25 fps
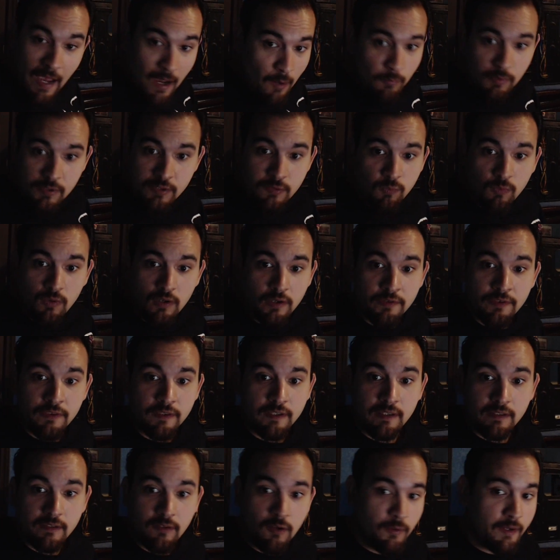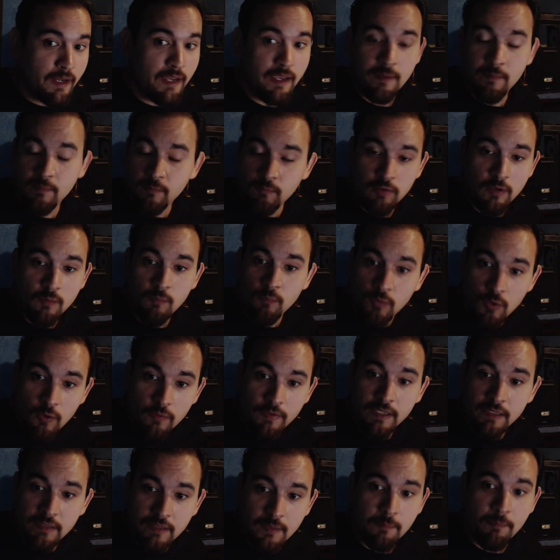was worth it. Okay,
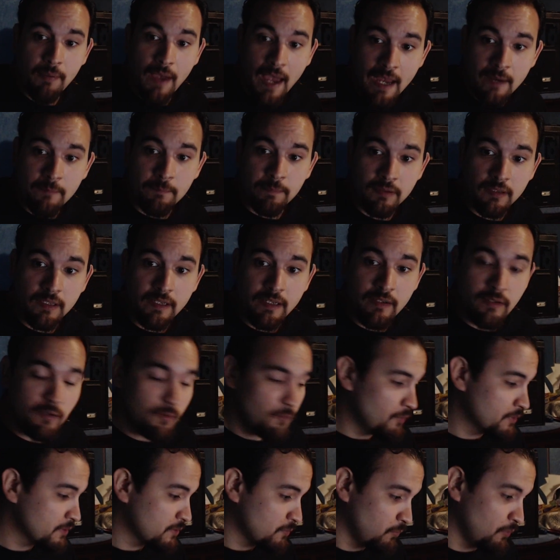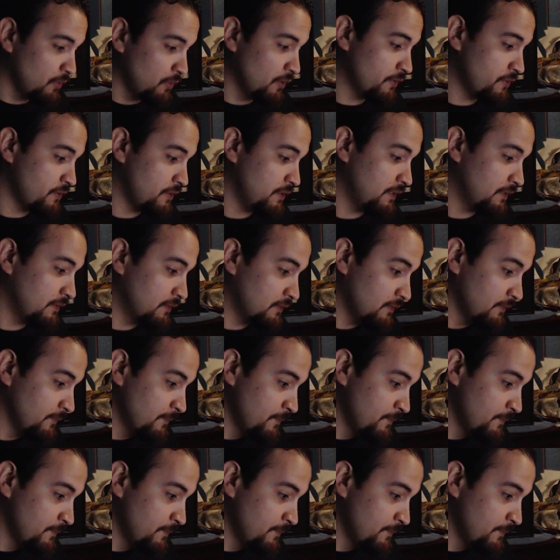removing the backplate was worth it.